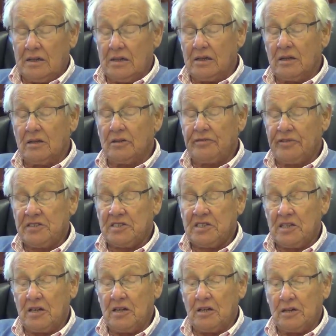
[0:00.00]
in the
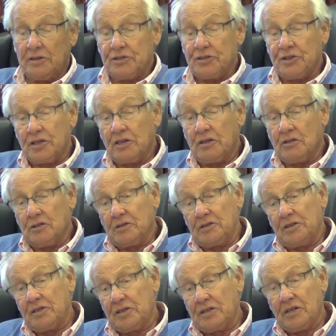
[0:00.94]
physiology
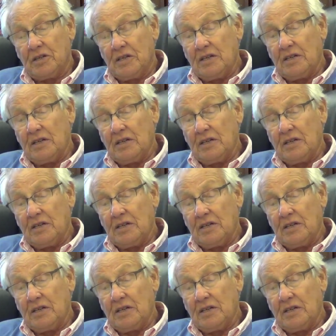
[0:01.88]
course,